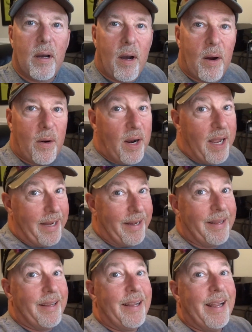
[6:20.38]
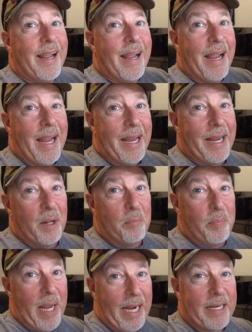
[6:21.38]
All right, and
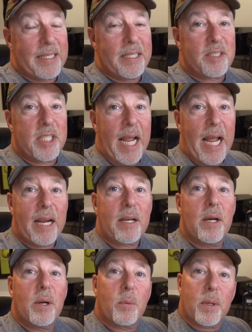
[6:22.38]
I'm back in the shack